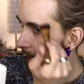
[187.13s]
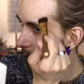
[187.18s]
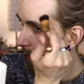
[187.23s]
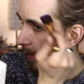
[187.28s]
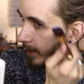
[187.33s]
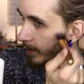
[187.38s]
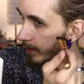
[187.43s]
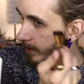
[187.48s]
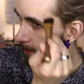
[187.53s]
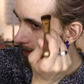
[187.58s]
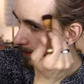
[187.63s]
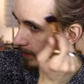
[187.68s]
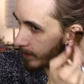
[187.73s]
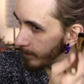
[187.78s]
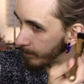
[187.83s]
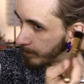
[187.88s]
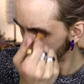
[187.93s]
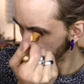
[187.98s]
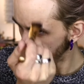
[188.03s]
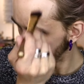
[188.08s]

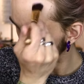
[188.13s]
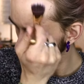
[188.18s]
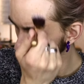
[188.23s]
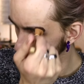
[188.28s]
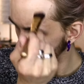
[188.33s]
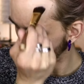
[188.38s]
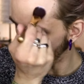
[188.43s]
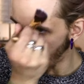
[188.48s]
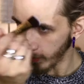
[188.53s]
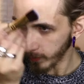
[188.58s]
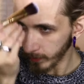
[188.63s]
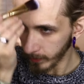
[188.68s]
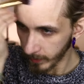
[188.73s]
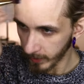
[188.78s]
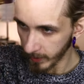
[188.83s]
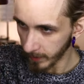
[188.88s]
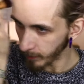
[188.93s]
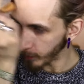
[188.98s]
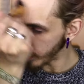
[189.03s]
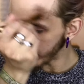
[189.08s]
And I just
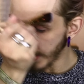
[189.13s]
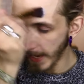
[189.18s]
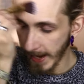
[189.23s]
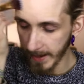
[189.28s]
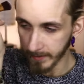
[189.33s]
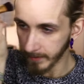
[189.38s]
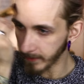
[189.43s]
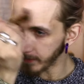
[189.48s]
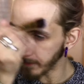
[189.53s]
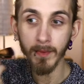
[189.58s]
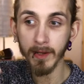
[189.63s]
can't with that.